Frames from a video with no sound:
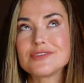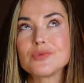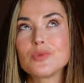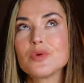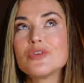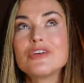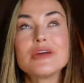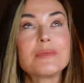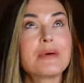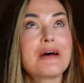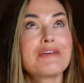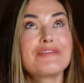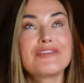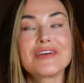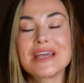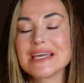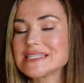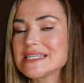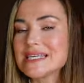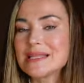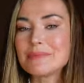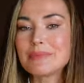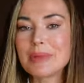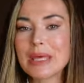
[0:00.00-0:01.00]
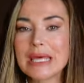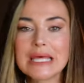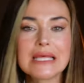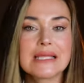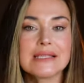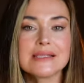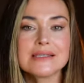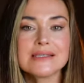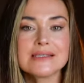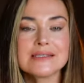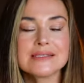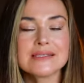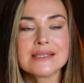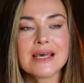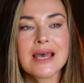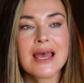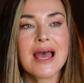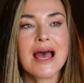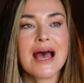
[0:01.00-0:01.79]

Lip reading: have to worry about forgetting pills.